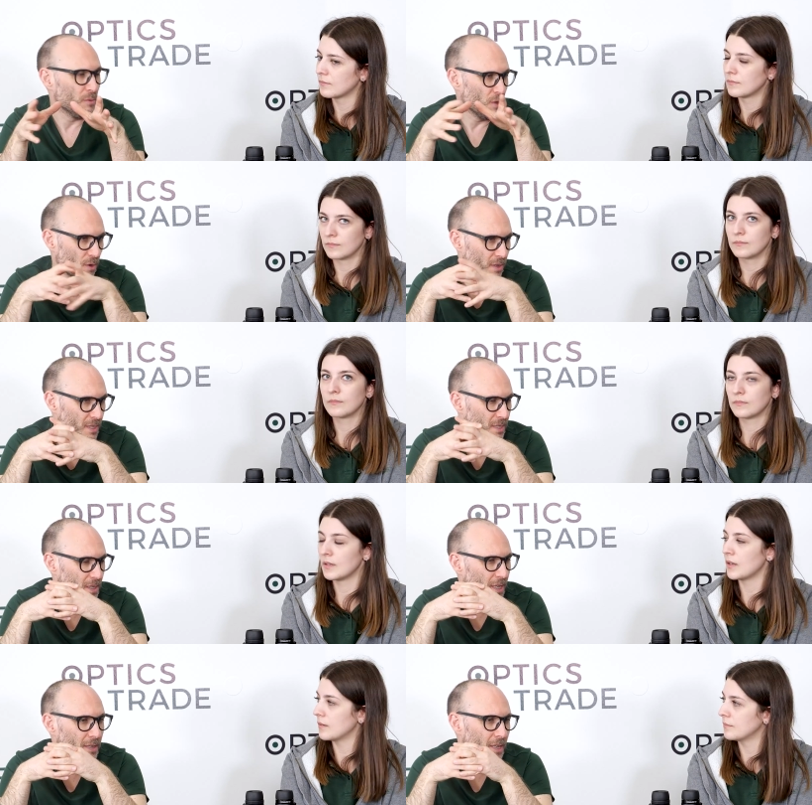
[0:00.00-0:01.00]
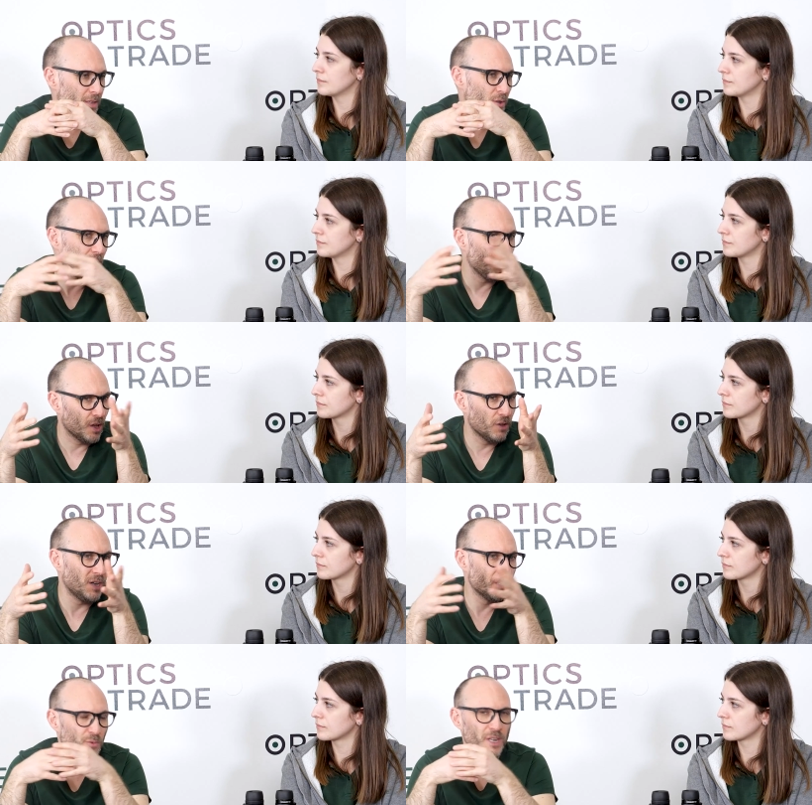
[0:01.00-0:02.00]
Speaker 1: binoculars. Yeah. And then you have a lot of
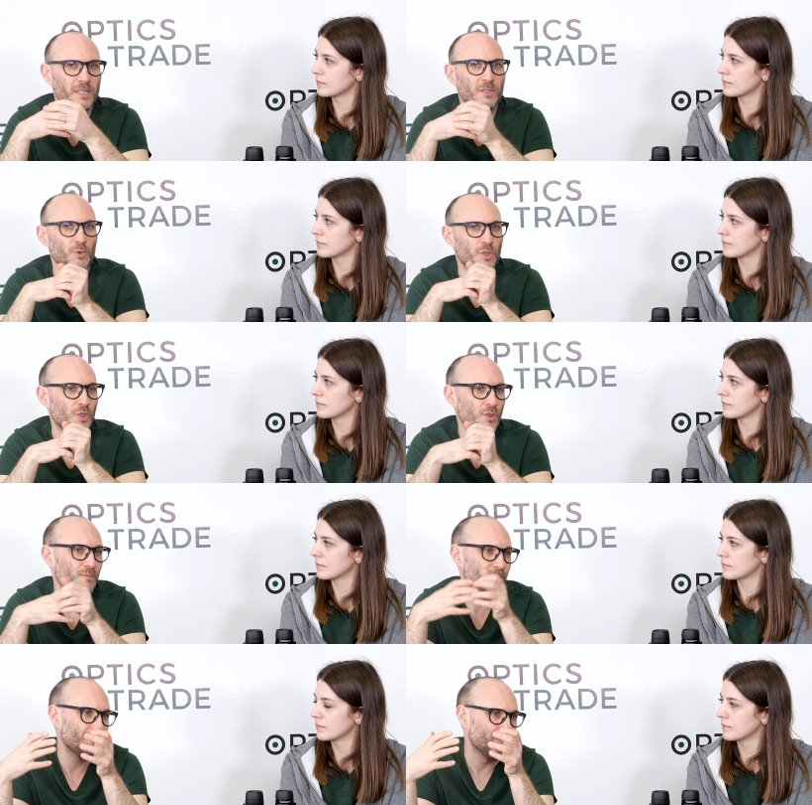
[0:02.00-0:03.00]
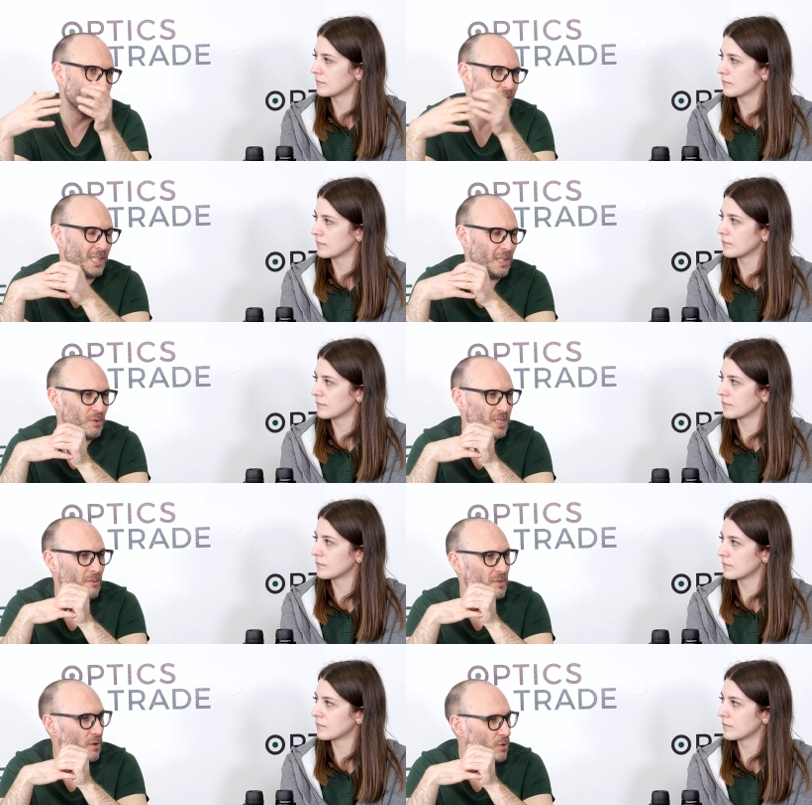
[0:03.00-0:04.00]
other brands which basically when
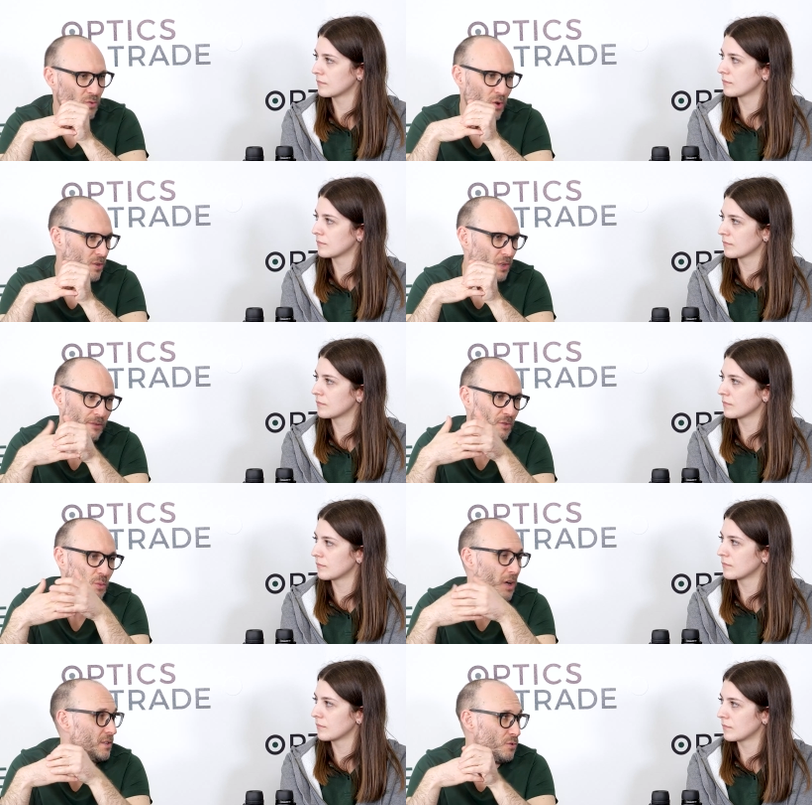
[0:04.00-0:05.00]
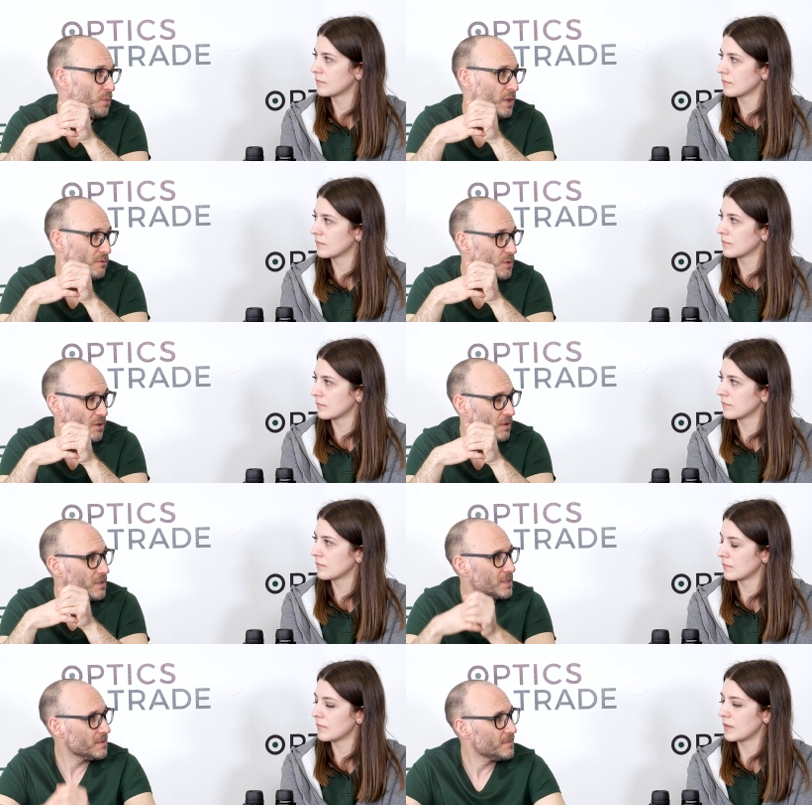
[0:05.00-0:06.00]
something goes wrong, you have to buy a new pair of
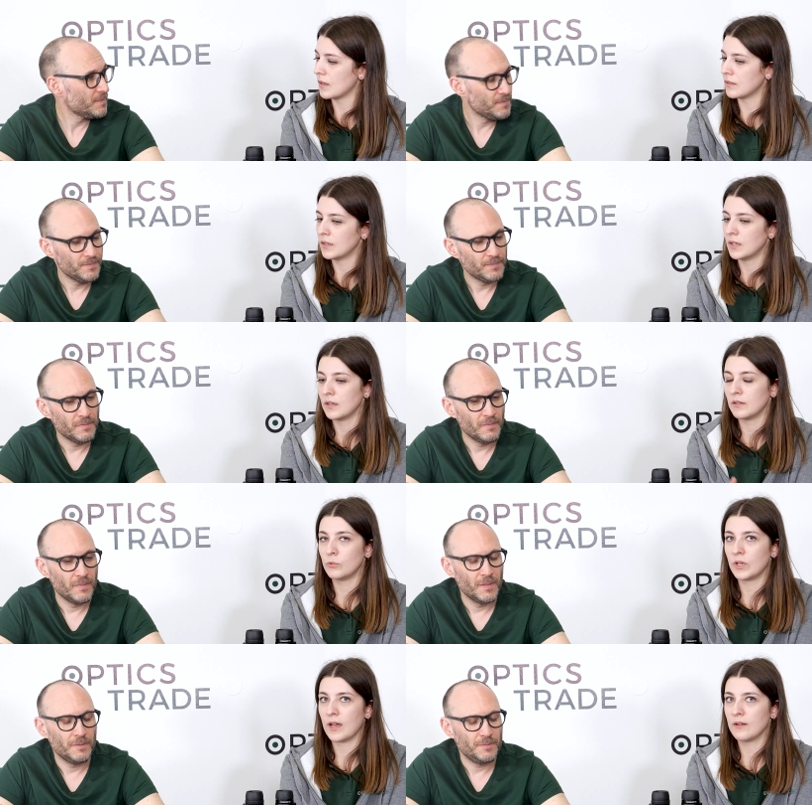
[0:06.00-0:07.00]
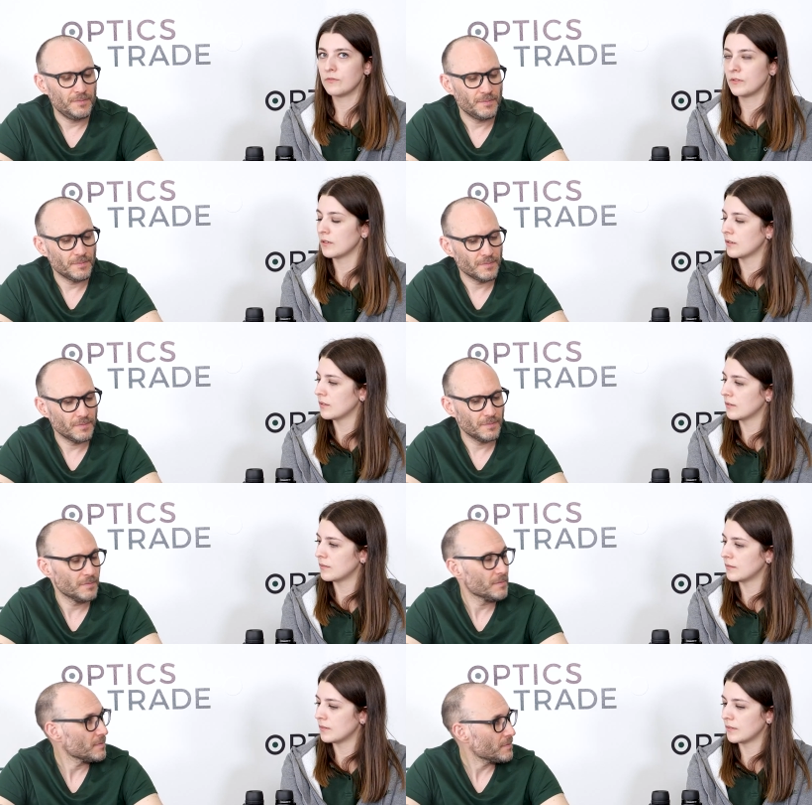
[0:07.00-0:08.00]
binoculars.
Speaker 2: Yeah. We have
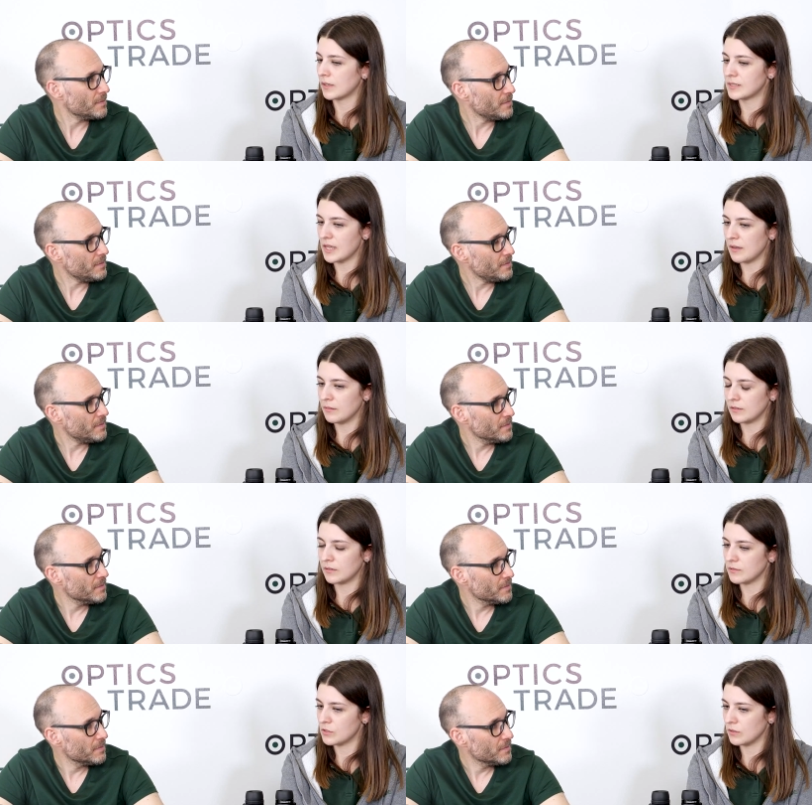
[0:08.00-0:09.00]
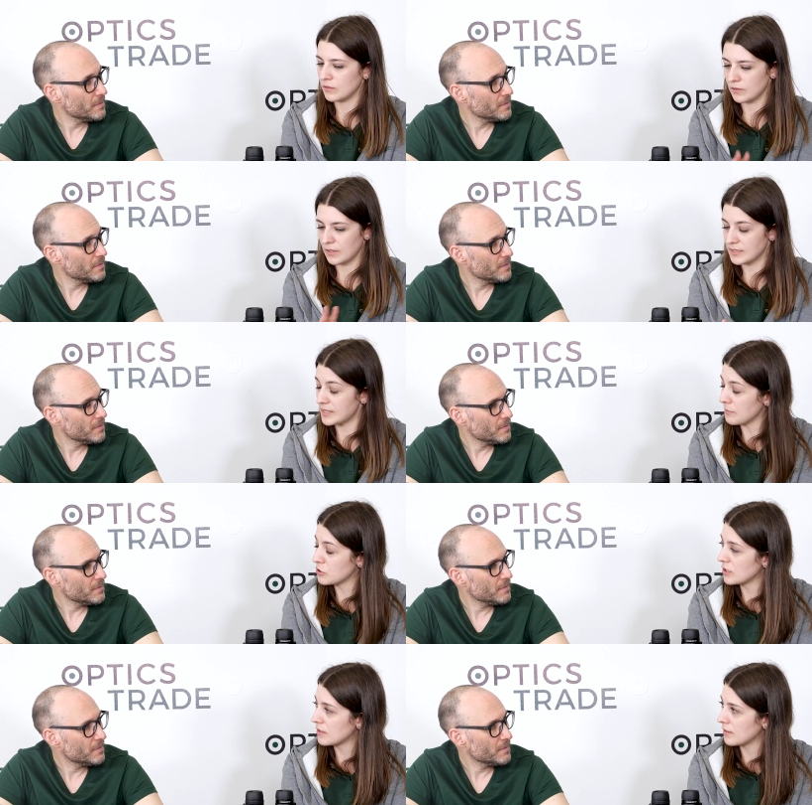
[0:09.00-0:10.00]
uh, exa- uh,
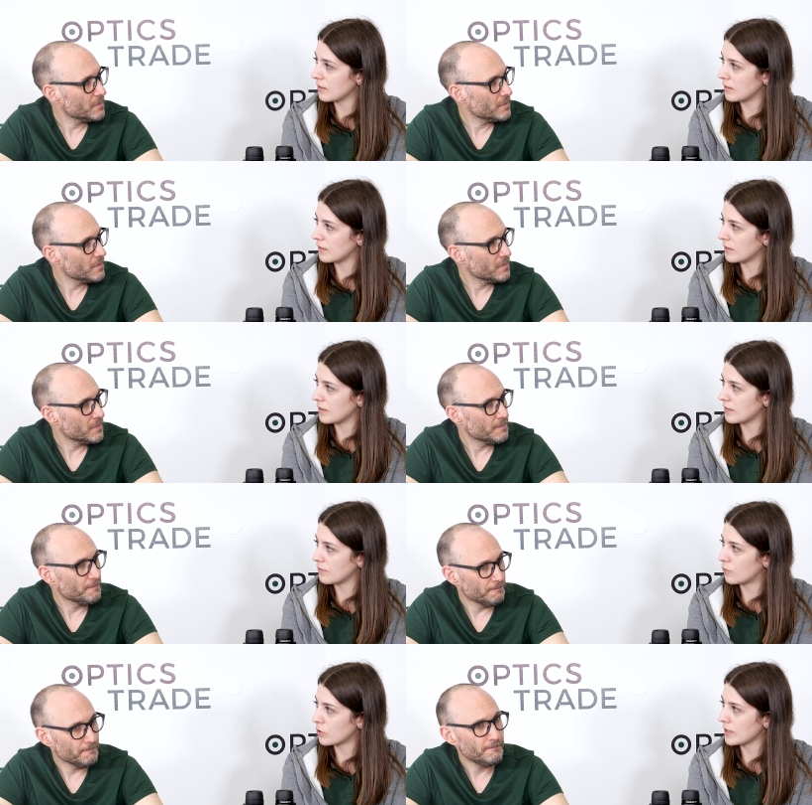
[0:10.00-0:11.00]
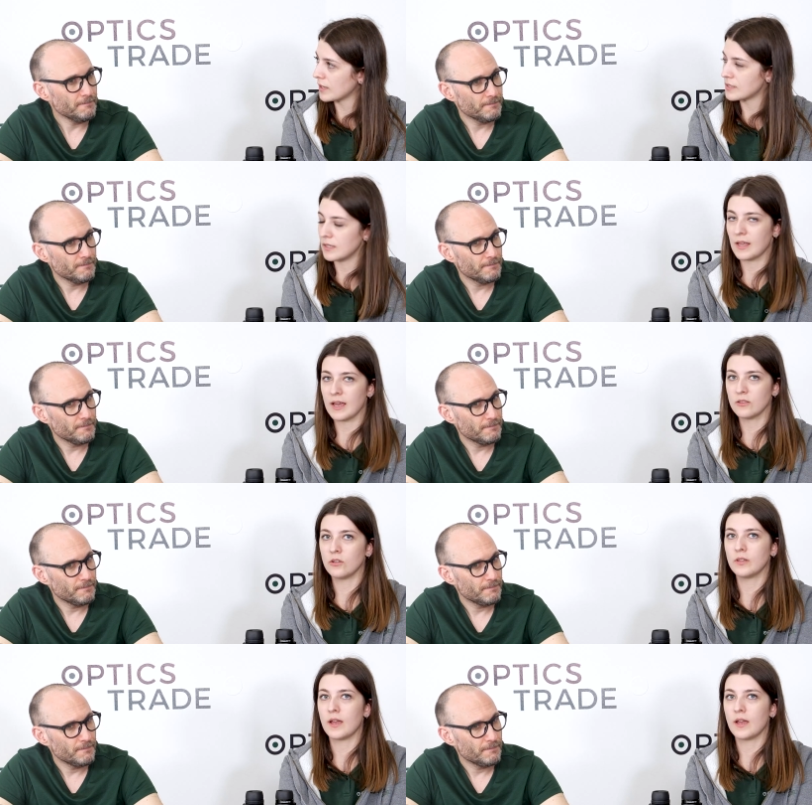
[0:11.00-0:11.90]
exception. Uh, mm-hmm. Vortex and Athlon